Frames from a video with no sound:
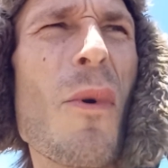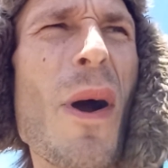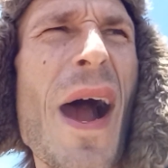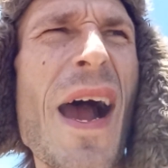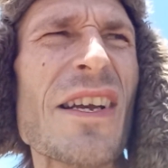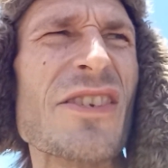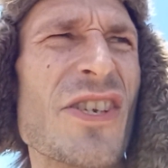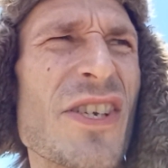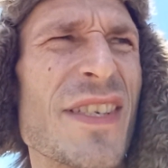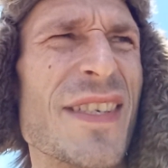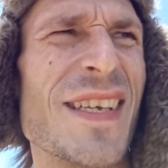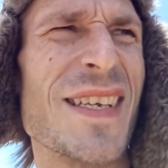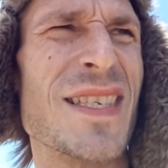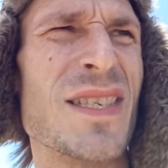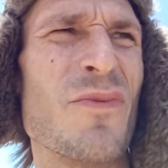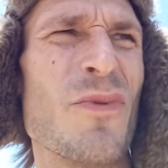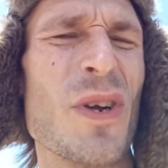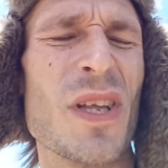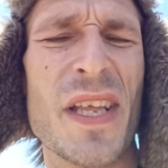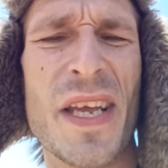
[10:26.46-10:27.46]
washes
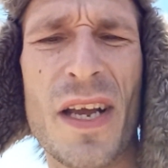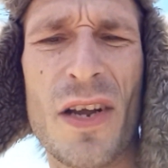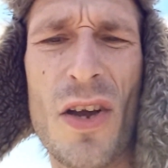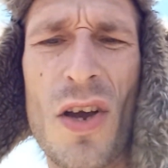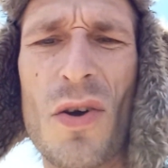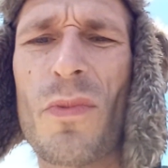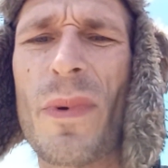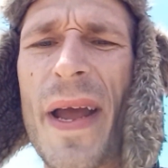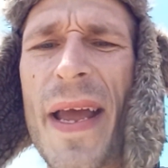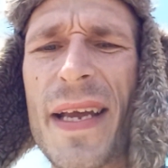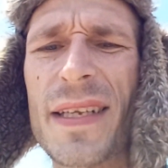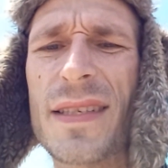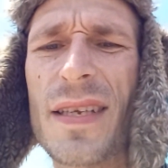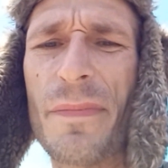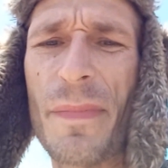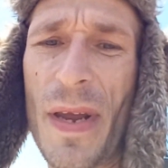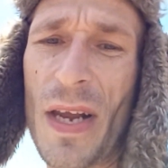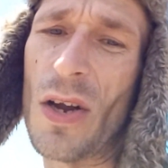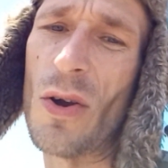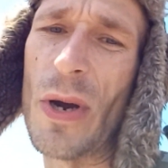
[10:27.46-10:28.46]
is really a good way
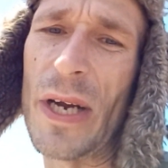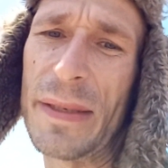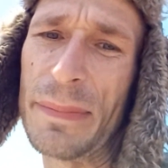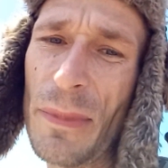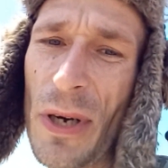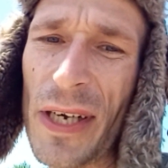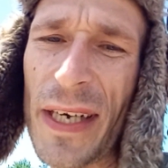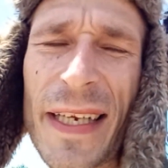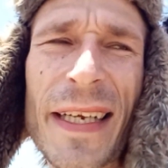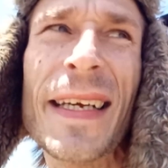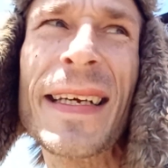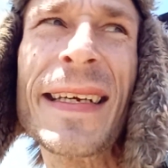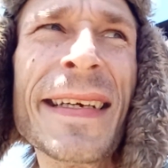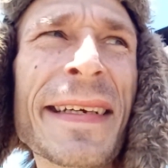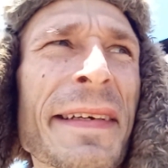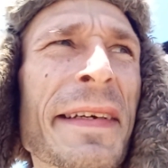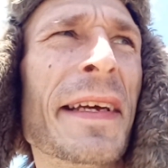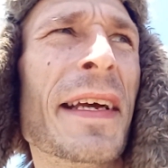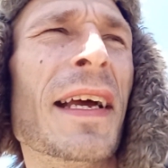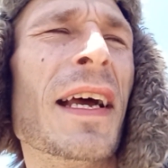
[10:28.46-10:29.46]
to make quick money
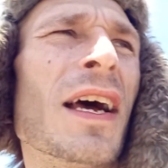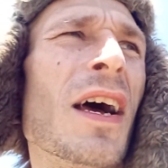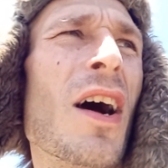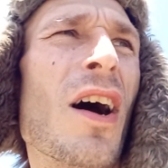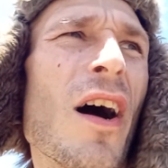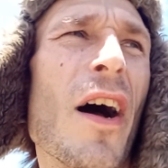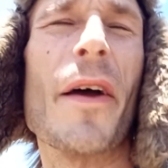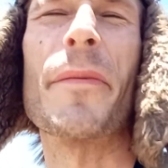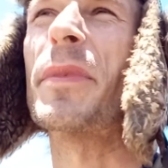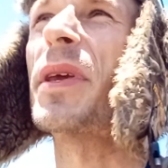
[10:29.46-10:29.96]
on